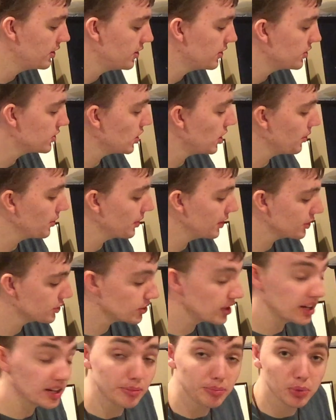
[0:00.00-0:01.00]
So we're gonna
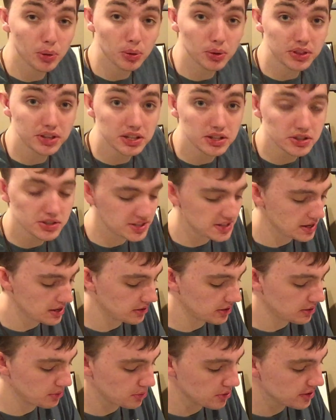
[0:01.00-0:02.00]
try it on both here, see how
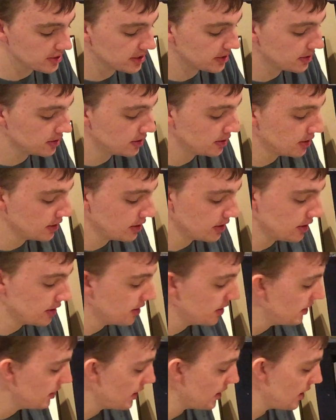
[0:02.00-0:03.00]
they work.
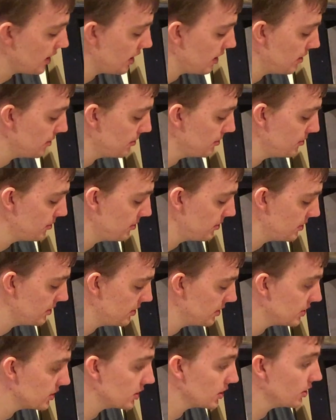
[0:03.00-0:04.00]

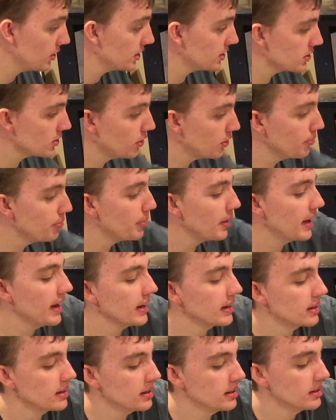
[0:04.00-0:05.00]
So let's go
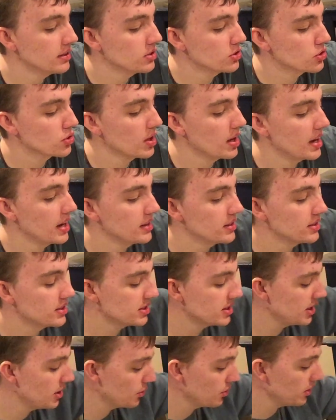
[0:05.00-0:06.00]
back and try the
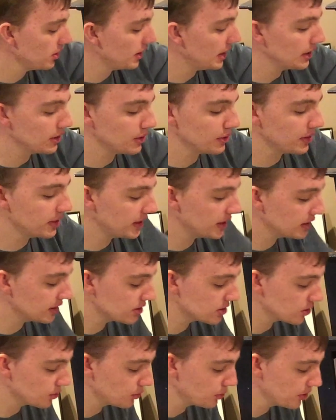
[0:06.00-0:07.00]
skewer. I don't think
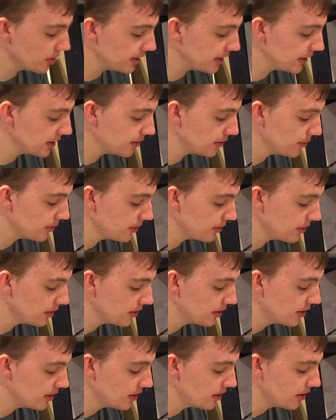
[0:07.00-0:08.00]
this will work,
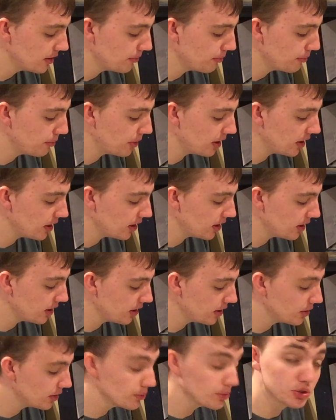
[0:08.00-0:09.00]

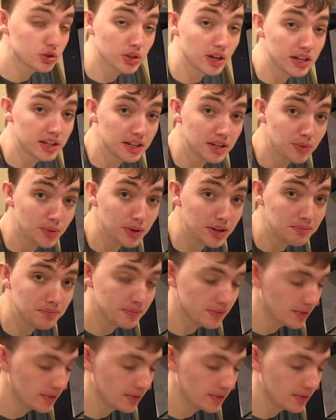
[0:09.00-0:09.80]
but we'll try it anyway.